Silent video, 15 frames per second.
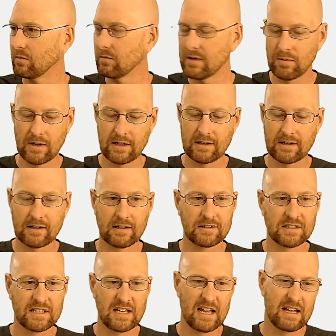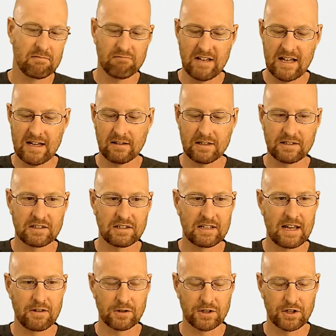we wanna say, let's
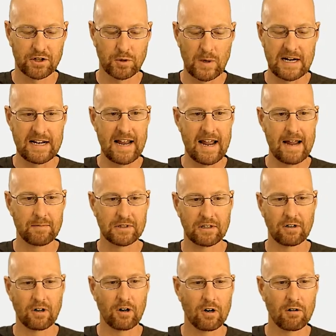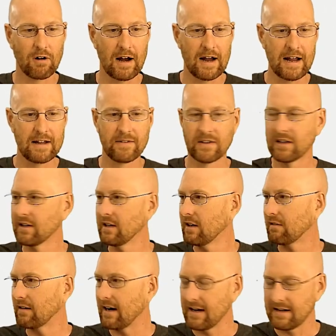say there's 3 names in our array,
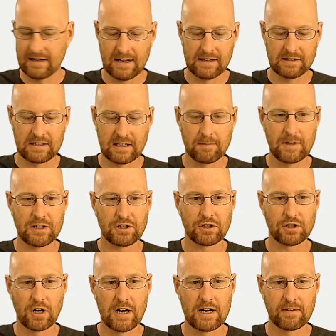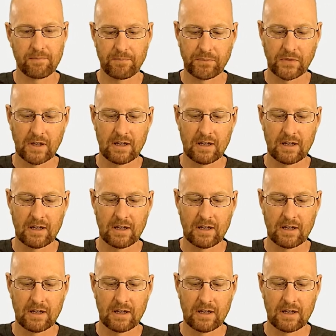right? And it's gonna be a string.